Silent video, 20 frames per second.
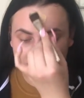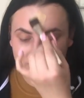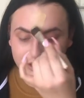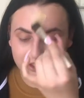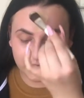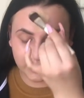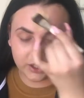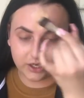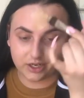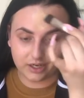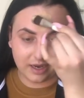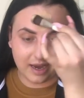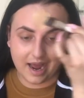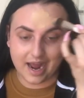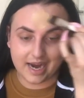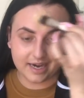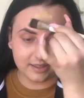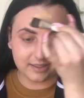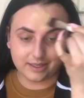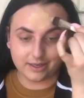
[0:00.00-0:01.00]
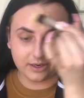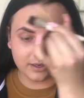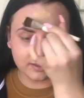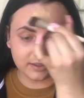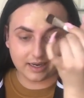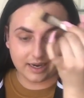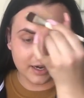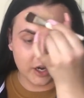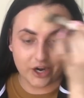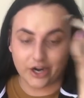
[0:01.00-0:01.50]
do? Like,
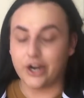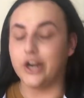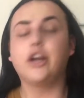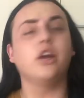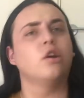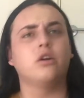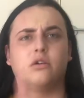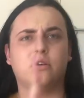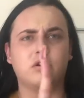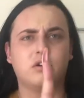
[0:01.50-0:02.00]
seriously, no.